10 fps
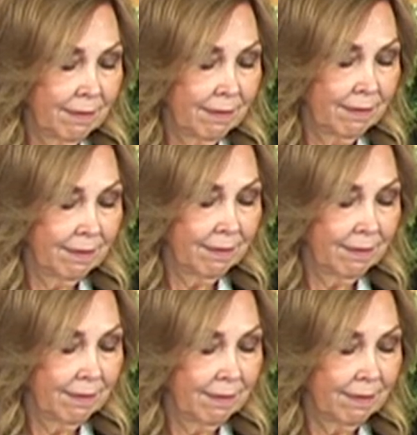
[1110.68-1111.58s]

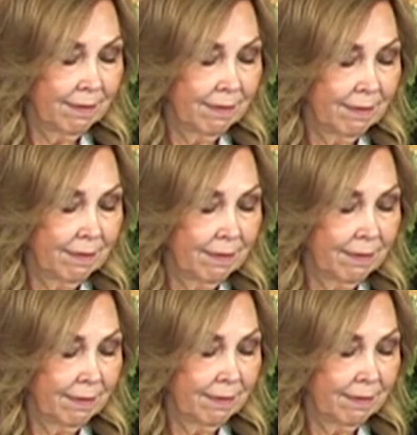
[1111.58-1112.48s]

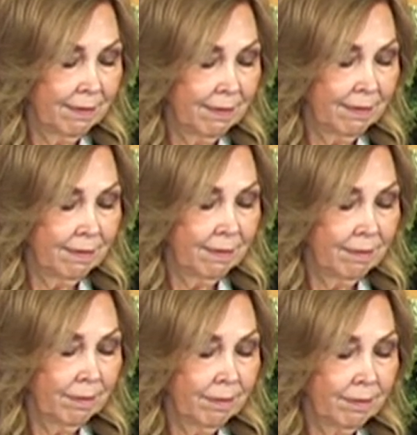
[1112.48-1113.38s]

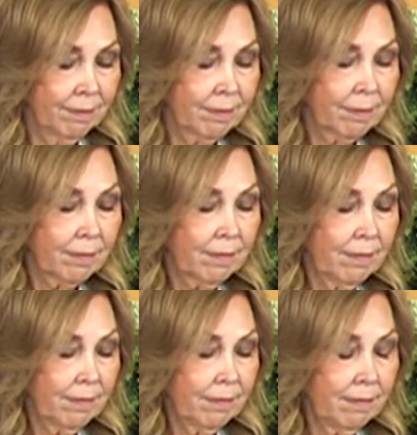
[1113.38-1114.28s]

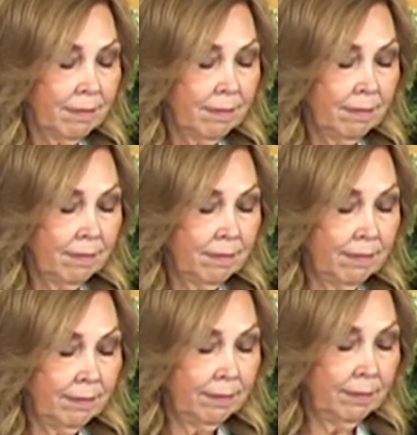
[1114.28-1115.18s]

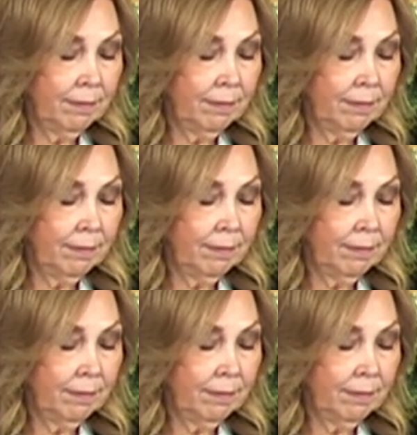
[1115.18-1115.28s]
This person isn't speaking.